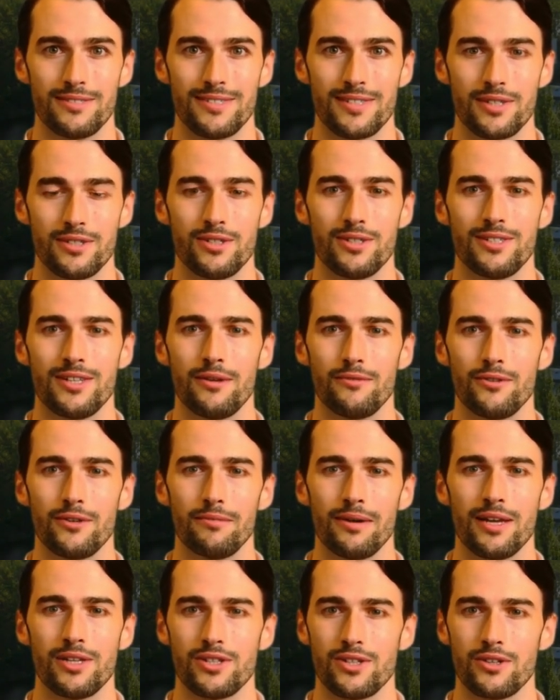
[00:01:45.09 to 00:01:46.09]
such as
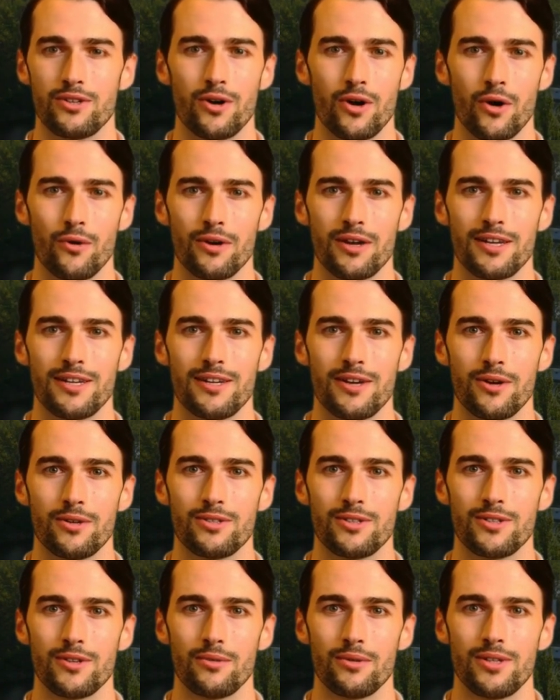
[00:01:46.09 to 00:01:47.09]
information already known
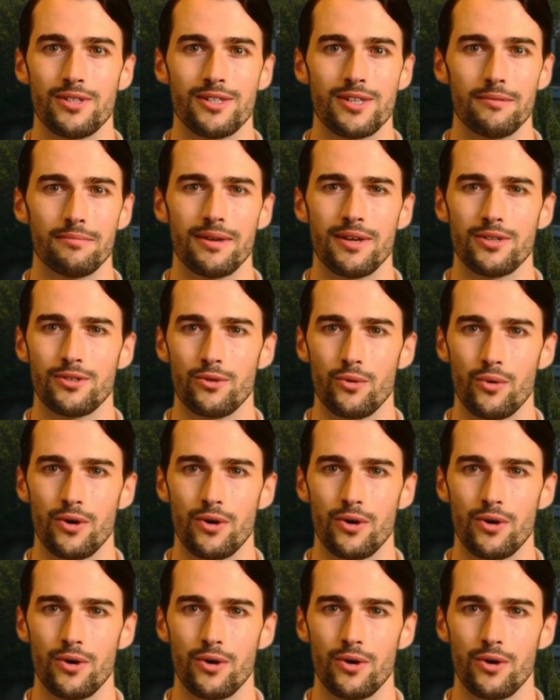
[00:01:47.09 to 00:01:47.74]
to the recipient